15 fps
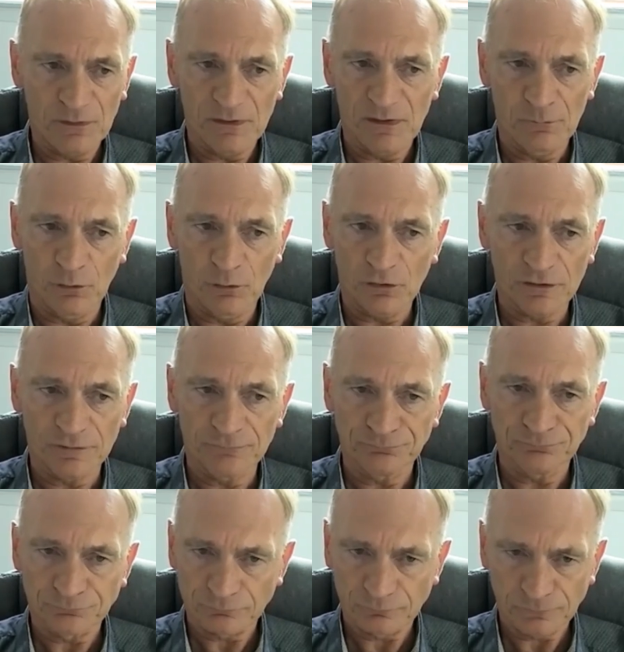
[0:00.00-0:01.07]
Monday morning,
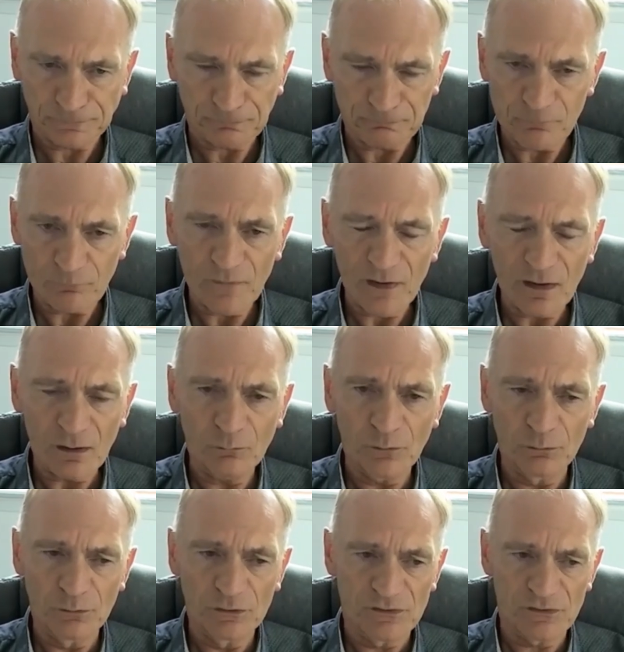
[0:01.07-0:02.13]
we
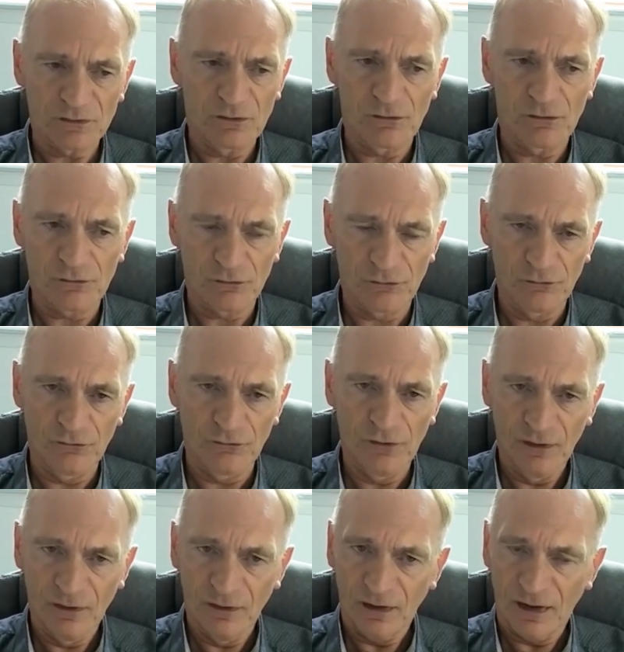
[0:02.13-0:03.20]
would go through
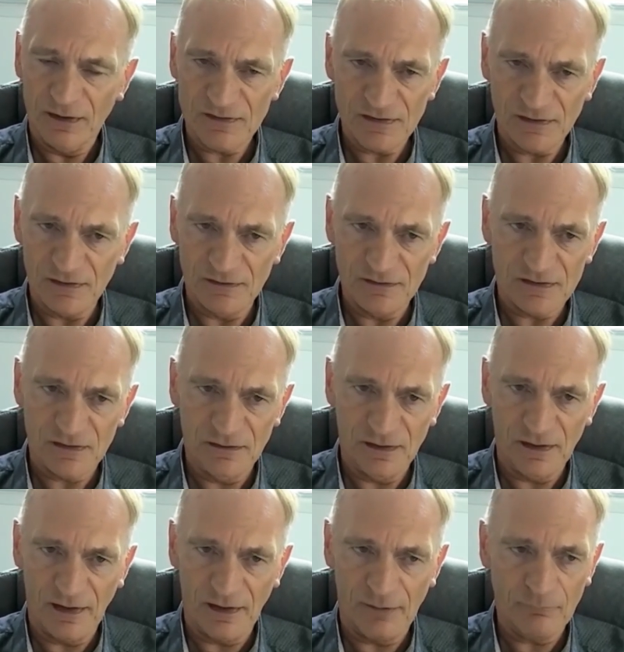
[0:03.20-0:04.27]
incidents in
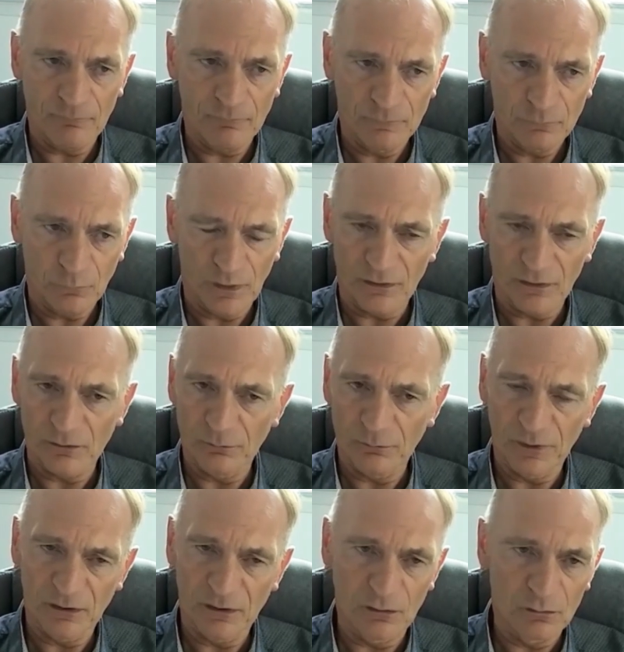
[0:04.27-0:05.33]
the game, whether it
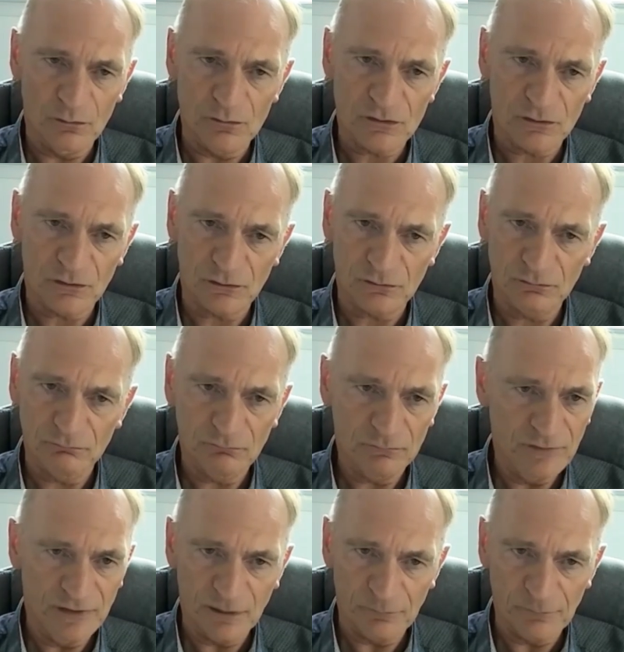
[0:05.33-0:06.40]
be goals or
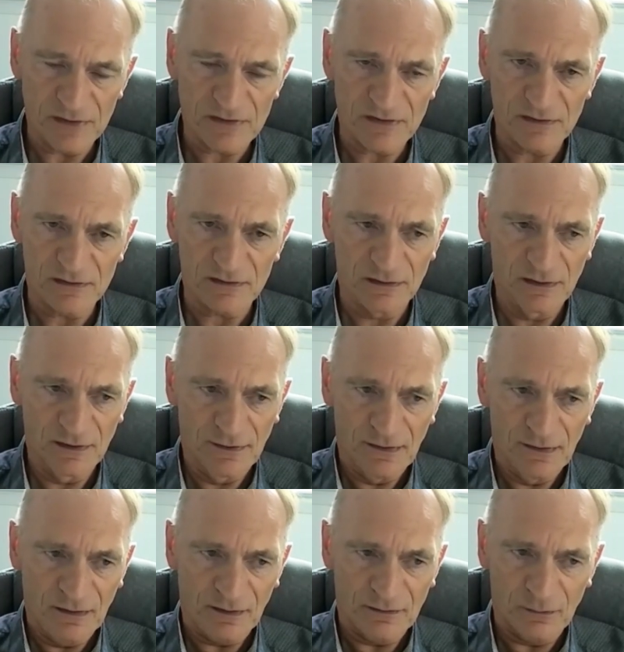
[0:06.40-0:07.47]
near misses.
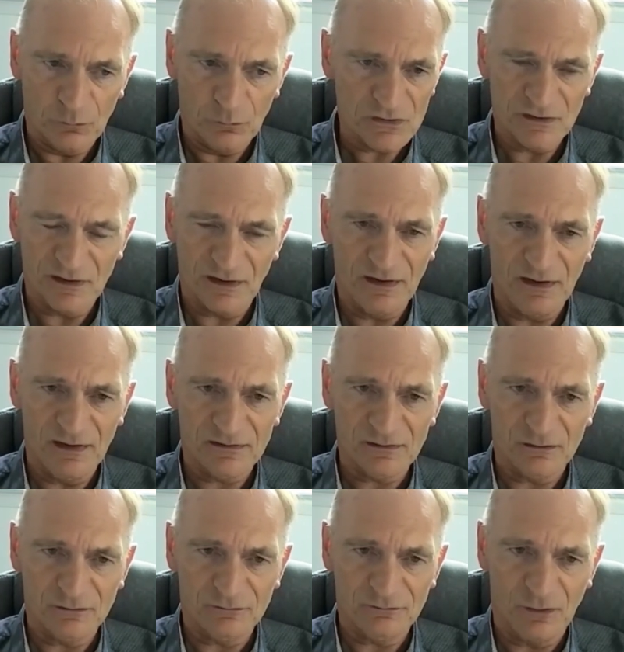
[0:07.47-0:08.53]
And it wasn't a case
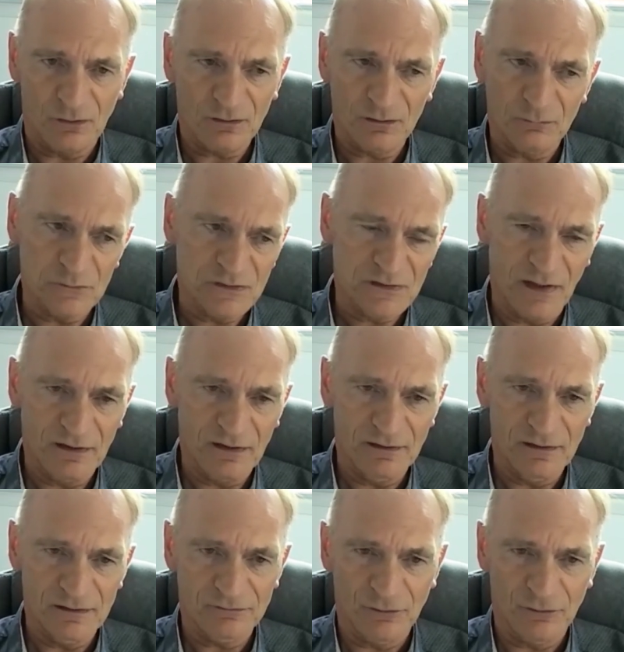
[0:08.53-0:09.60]
of, it was
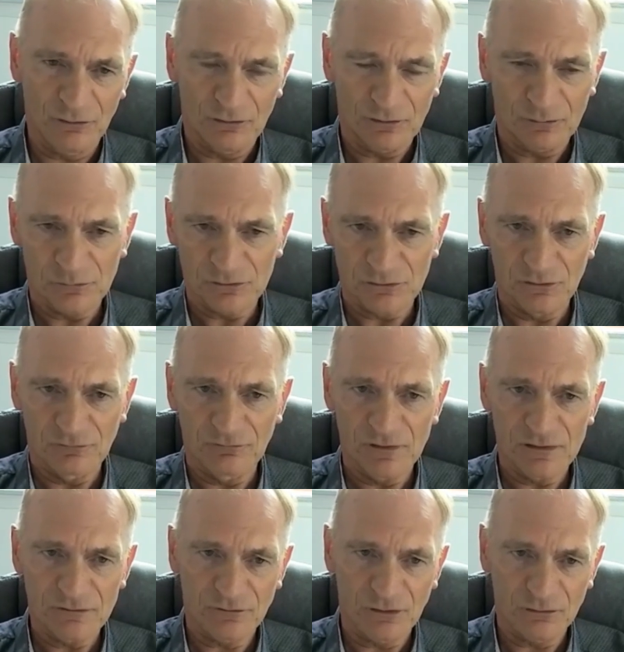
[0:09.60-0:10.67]
Kennedy's fault or it was
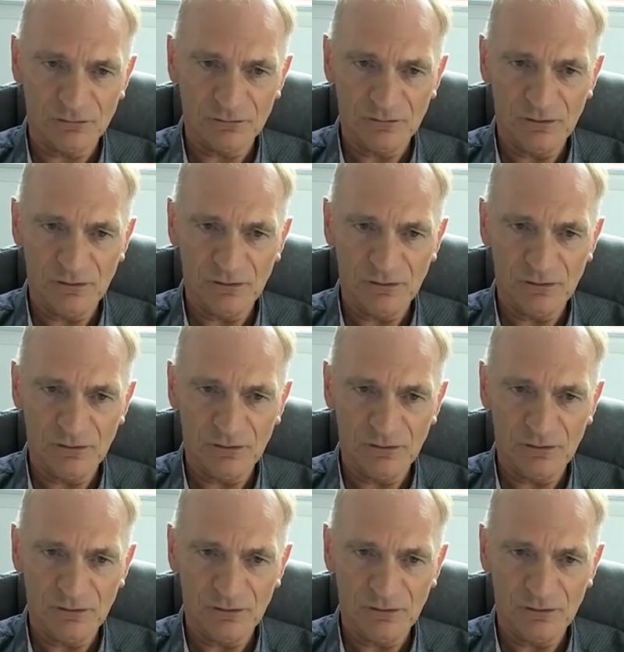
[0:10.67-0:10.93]
Rugby's fault.